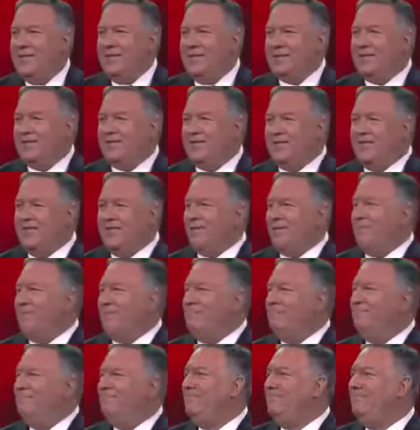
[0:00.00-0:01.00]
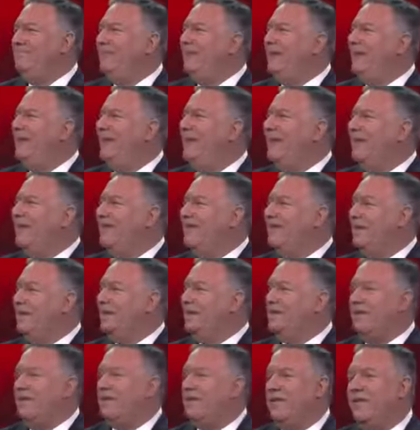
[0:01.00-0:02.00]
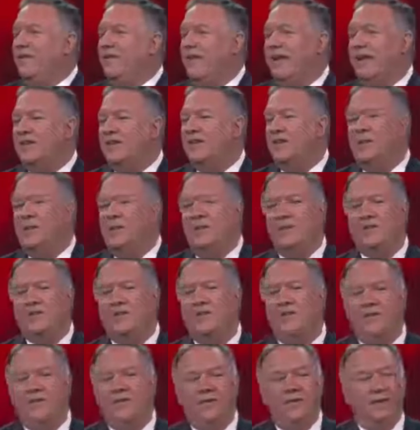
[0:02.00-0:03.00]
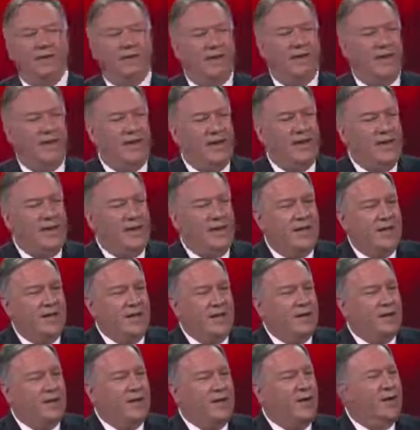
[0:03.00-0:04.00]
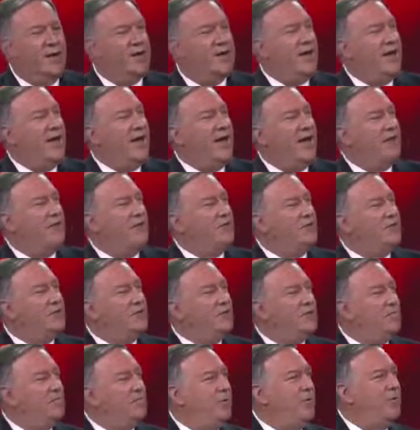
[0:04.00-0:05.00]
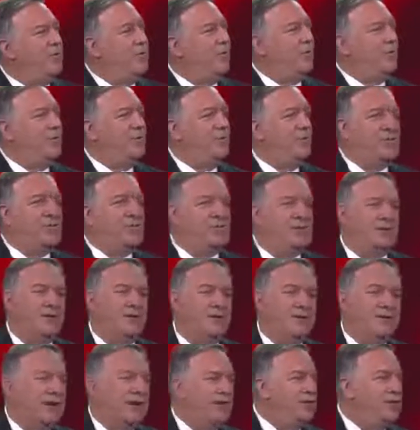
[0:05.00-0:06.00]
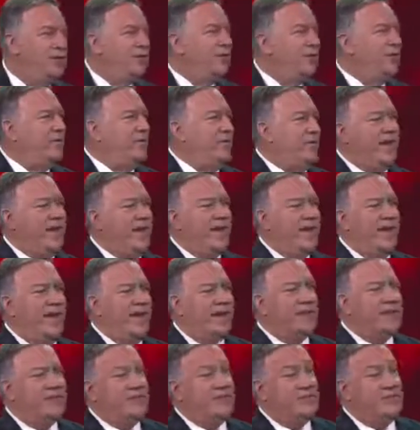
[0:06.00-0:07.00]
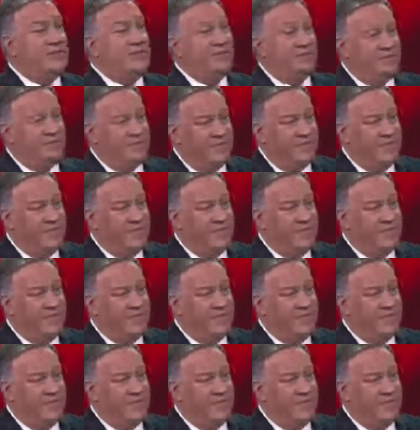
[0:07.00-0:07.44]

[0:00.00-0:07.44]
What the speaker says: But this is different. This time's different. In the last few months, we've been called clowns and deplorables and ignorant and rednecks.